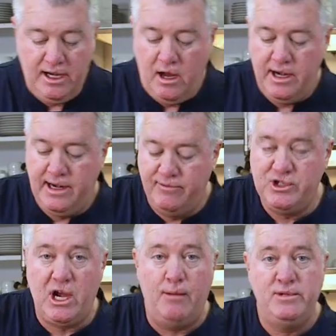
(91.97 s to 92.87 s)
gone and I've
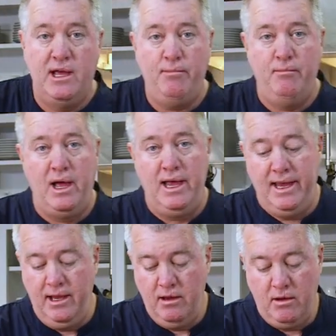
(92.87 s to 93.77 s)
chopped up
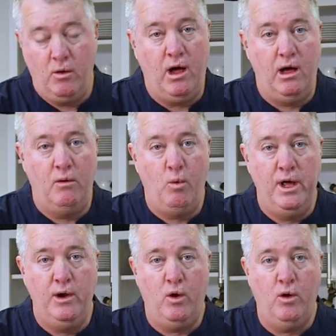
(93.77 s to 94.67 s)
my
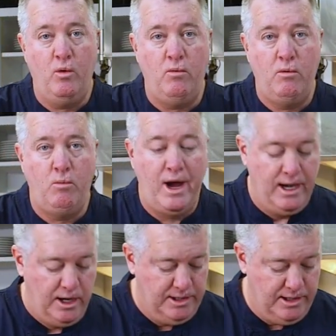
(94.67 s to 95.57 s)
1 whole
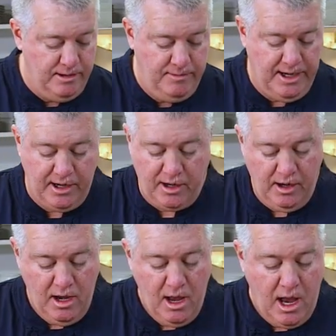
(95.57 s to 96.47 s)
white onion here.
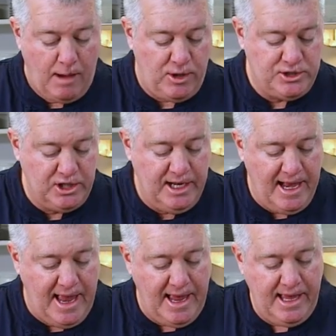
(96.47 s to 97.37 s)
I'm also going
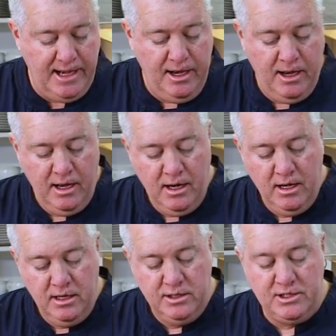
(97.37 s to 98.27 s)
to add
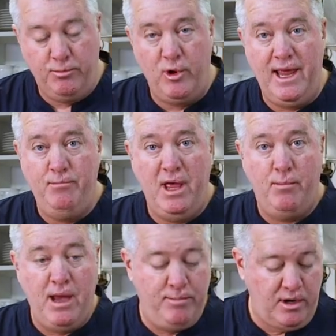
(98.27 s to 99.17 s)
some red bell
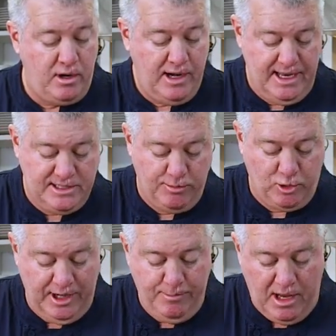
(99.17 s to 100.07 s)
pepper and some
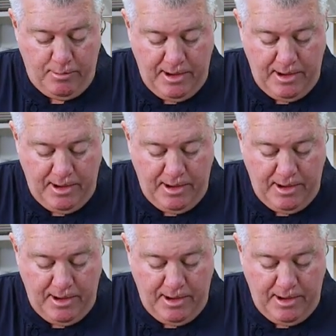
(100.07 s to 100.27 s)
green bell